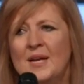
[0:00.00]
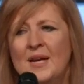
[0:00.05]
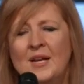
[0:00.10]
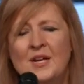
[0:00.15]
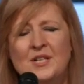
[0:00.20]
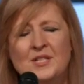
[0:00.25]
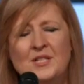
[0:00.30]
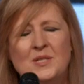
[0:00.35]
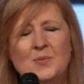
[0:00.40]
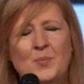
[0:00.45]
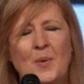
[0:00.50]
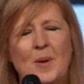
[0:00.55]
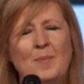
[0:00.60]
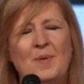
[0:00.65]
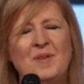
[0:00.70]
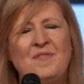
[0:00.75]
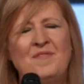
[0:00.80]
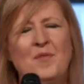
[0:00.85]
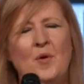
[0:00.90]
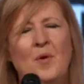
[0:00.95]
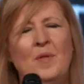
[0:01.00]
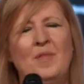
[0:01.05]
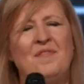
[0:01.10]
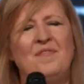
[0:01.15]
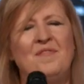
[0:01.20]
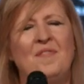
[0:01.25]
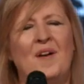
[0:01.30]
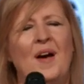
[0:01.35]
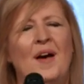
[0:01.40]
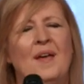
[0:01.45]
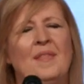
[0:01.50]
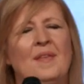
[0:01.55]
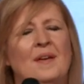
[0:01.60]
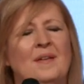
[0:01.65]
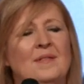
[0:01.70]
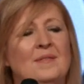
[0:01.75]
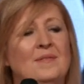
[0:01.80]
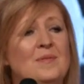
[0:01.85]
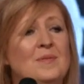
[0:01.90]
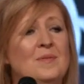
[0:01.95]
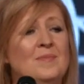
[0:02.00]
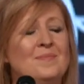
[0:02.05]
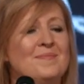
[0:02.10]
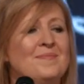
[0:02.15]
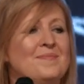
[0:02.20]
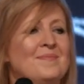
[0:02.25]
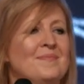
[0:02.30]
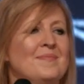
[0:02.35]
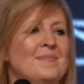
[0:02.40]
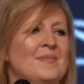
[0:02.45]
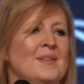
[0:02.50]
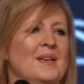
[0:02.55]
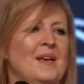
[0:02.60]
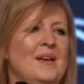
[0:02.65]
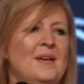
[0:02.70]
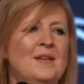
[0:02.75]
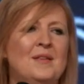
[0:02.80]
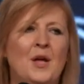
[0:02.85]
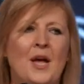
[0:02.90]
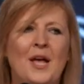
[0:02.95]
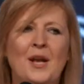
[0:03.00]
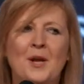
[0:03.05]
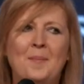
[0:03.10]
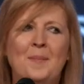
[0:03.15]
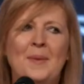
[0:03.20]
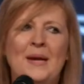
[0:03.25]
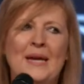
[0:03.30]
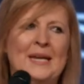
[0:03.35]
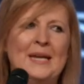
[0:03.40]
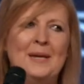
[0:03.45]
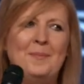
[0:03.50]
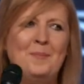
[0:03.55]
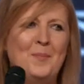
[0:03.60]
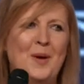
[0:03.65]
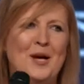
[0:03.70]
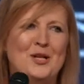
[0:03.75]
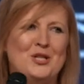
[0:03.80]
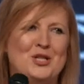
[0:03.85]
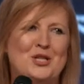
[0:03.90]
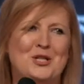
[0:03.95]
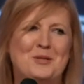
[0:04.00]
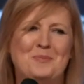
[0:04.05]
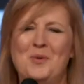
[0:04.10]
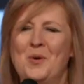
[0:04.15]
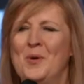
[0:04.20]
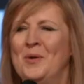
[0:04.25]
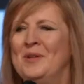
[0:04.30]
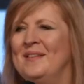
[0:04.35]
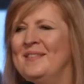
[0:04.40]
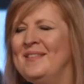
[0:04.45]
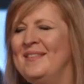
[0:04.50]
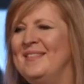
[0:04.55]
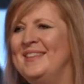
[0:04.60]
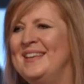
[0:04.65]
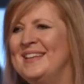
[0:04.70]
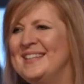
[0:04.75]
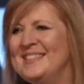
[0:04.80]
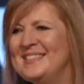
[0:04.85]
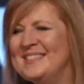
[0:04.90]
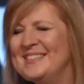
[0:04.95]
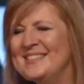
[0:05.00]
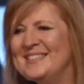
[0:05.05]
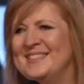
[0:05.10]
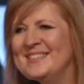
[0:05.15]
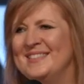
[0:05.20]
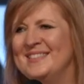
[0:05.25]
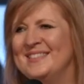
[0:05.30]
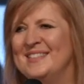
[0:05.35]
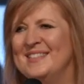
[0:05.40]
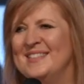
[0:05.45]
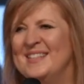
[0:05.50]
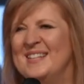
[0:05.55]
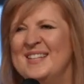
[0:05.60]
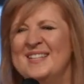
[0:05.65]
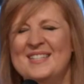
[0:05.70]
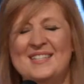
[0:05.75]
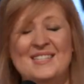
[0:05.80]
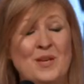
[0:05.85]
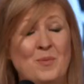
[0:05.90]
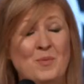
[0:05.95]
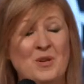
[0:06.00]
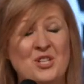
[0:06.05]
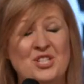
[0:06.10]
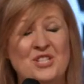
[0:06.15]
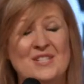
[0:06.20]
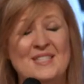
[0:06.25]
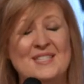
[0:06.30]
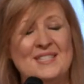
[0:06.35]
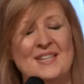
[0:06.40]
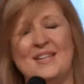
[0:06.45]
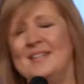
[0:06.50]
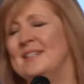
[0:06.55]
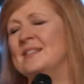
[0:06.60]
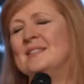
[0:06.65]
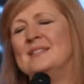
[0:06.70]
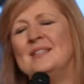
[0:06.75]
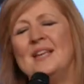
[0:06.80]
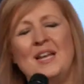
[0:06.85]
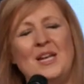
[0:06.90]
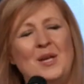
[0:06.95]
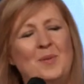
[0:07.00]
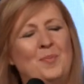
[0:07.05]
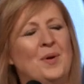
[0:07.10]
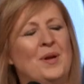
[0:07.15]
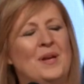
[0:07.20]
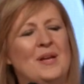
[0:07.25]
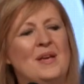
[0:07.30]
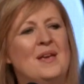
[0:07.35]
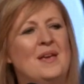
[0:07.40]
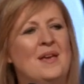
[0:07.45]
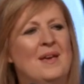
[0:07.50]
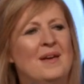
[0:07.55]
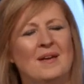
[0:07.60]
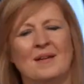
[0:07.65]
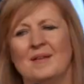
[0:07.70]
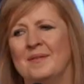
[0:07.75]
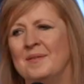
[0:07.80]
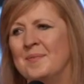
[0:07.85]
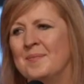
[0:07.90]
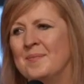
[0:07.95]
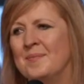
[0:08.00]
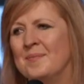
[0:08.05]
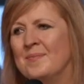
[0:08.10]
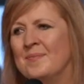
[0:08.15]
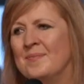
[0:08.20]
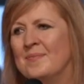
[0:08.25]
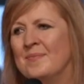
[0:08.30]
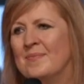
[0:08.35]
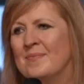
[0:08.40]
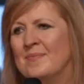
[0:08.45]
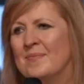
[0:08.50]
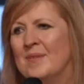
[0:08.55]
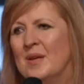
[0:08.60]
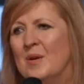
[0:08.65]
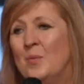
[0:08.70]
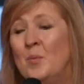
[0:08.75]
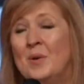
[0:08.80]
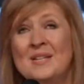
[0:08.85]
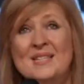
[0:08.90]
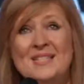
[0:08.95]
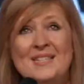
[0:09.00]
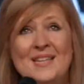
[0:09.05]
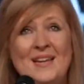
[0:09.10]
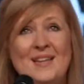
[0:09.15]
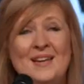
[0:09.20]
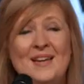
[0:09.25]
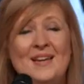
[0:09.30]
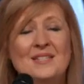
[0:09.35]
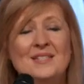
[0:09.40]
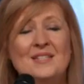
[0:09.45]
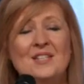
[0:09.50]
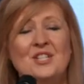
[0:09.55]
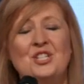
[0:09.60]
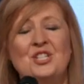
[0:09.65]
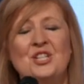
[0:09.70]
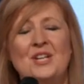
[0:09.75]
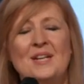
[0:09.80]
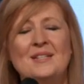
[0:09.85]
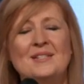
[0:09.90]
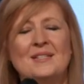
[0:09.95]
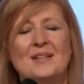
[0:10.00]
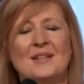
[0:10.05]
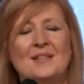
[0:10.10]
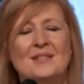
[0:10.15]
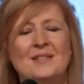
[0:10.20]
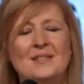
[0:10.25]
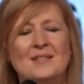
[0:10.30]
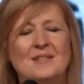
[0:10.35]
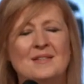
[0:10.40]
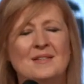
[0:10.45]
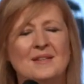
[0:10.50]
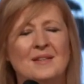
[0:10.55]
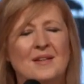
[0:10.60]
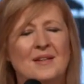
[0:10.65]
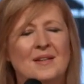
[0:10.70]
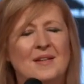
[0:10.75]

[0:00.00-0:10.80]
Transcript: And I just went before the Father at a meeting much smaller than this. And someone just said, Does anybody here want to say yes to Jesus?